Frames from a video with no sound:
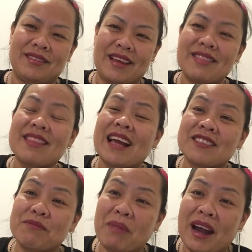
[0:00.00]
And that
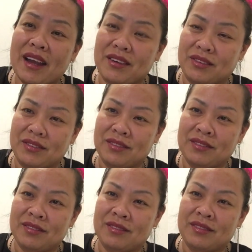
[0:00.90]
smile
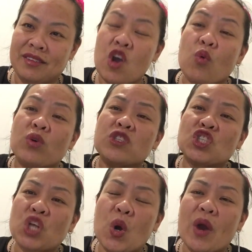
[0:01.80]
will
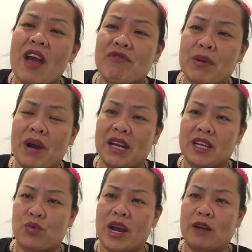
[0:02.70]
show everybody
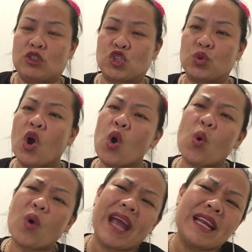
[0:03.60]
around you
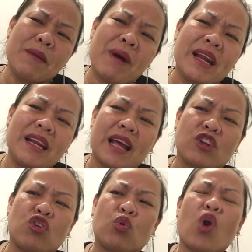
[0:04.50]
or anybody that
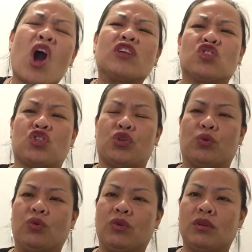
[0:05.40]
crossed you
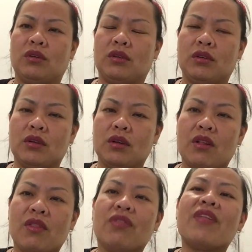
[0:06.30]

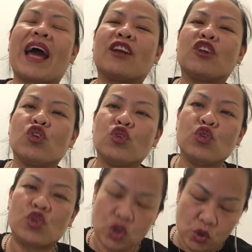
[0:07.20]
that
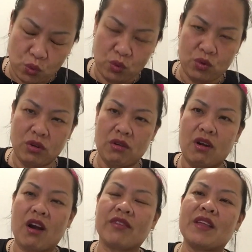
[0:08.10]
you
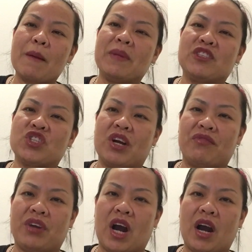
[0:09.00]
are the image
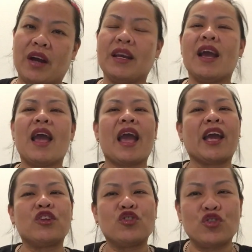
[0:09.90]
of God
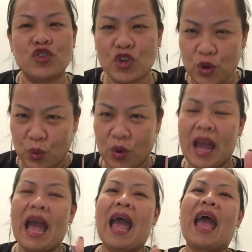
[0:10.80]
and you
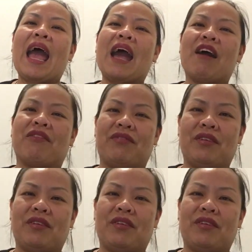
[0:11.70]
have